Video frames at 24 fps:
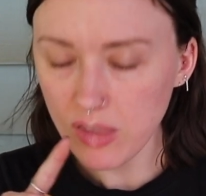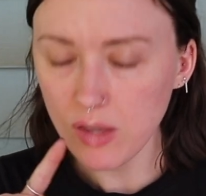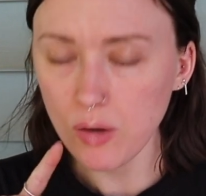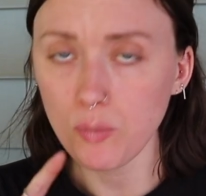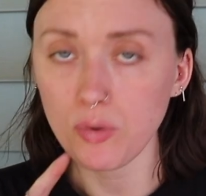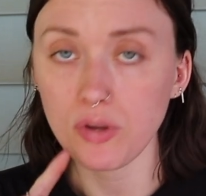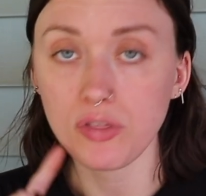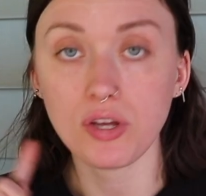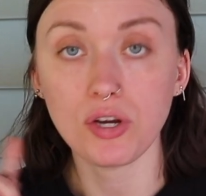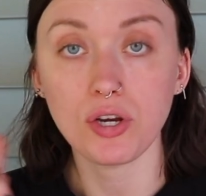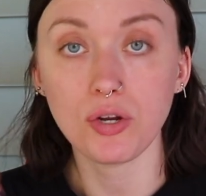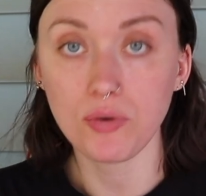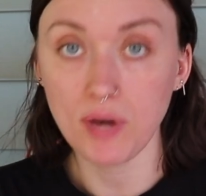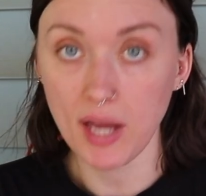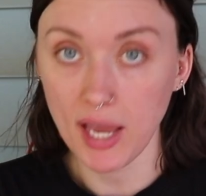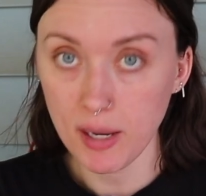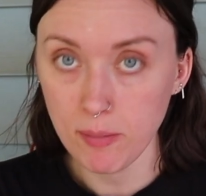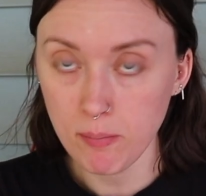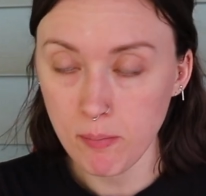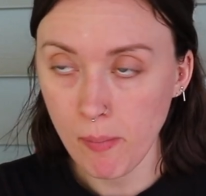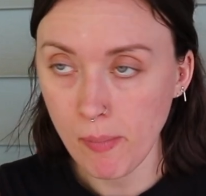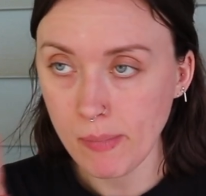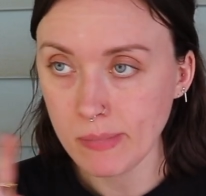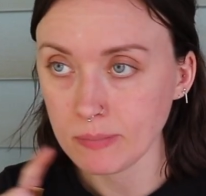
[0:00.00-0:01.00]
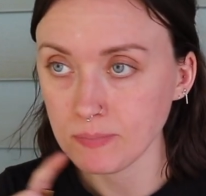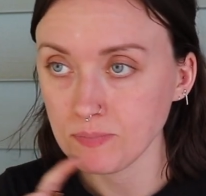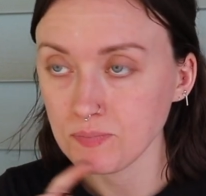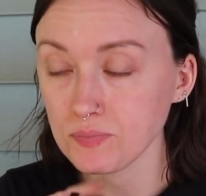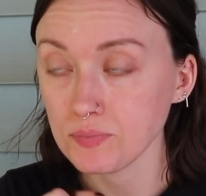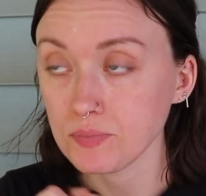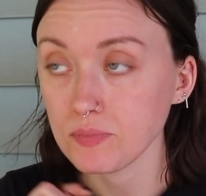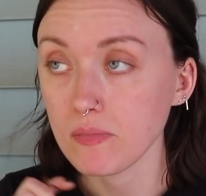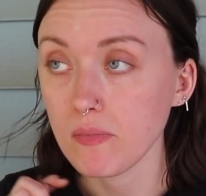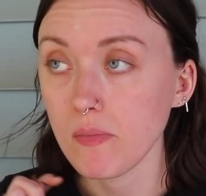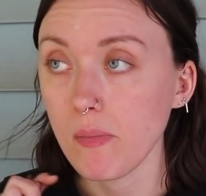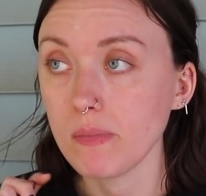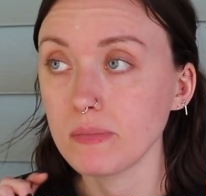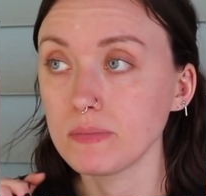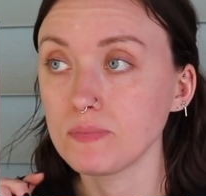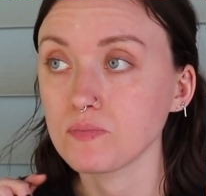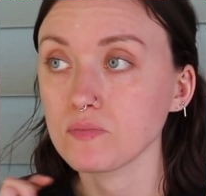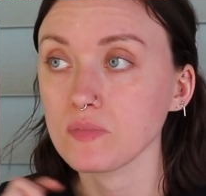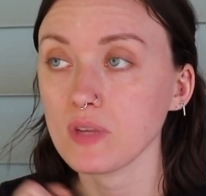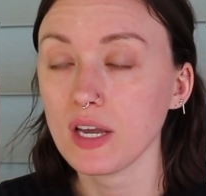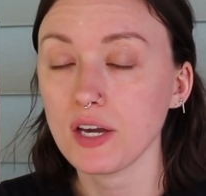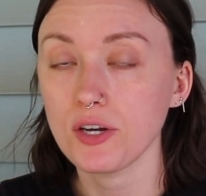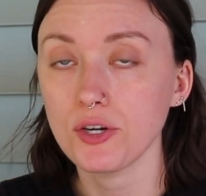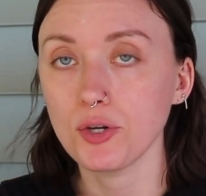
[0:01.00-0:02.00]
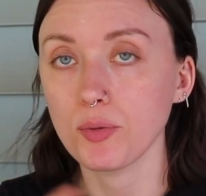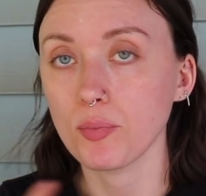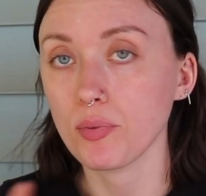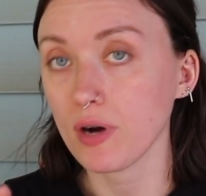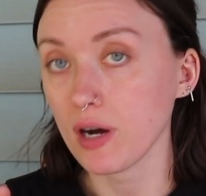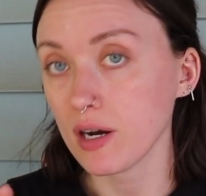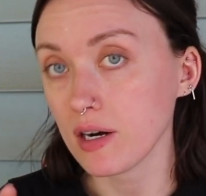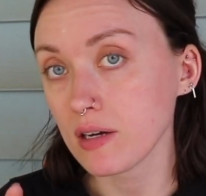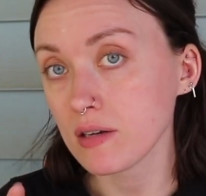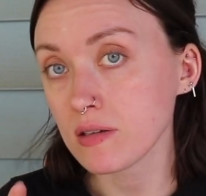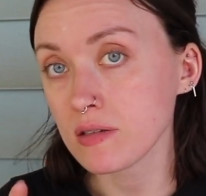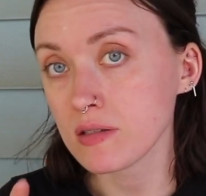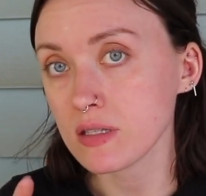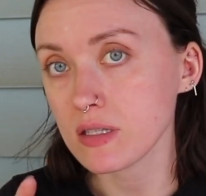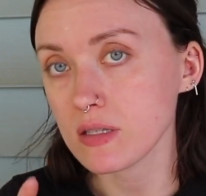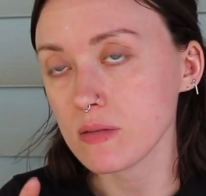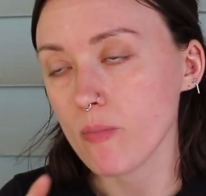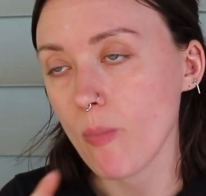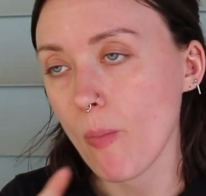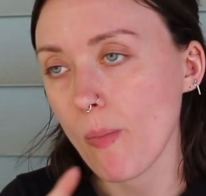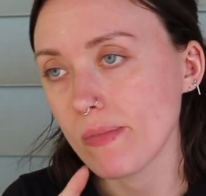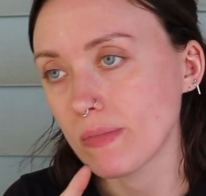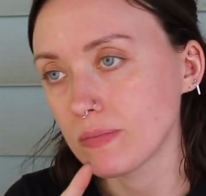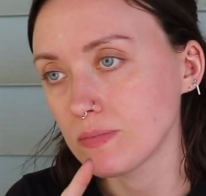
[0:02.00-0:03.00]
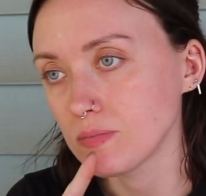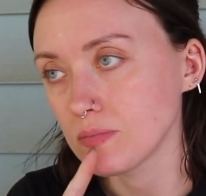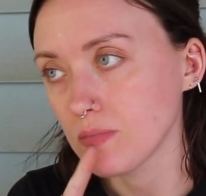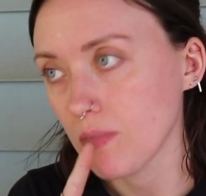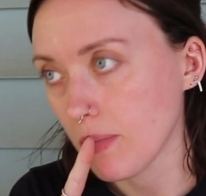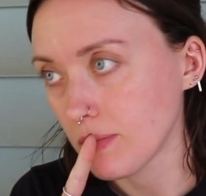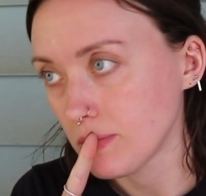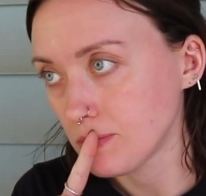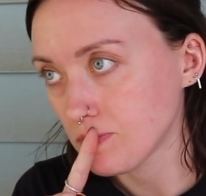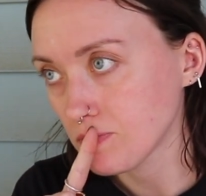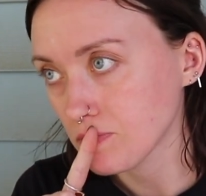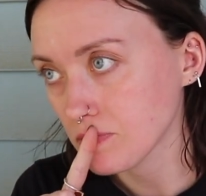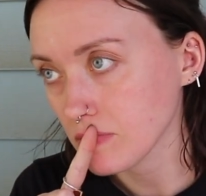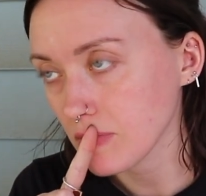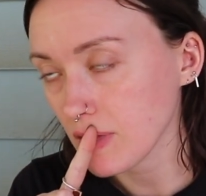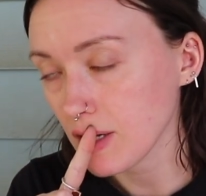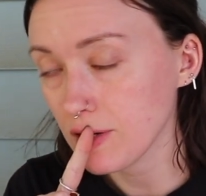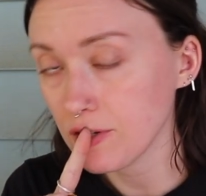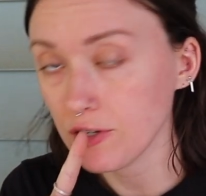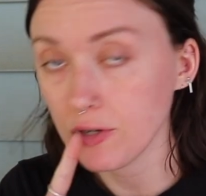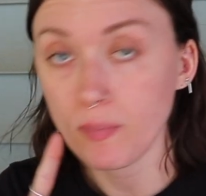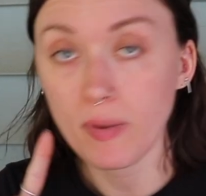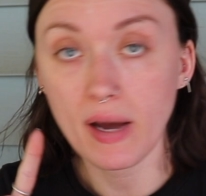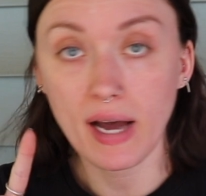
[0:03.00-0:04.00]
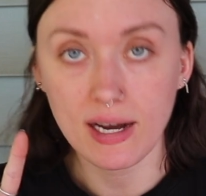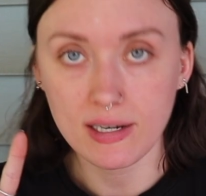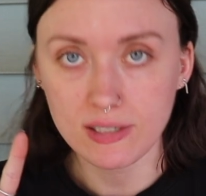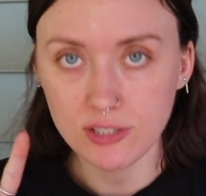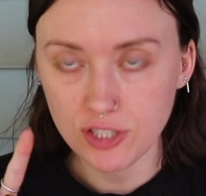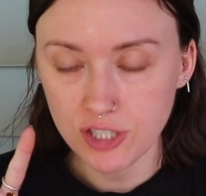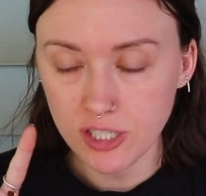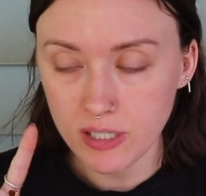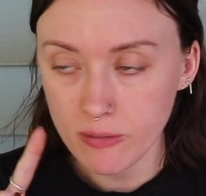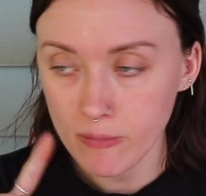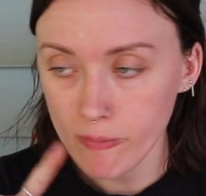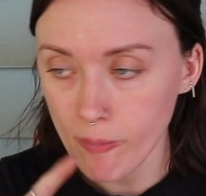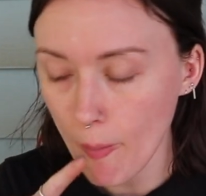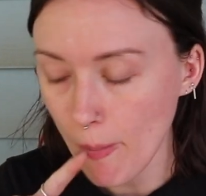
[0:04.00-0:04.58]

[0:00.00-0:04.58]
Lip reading: with a new name, and new products, and new packaging.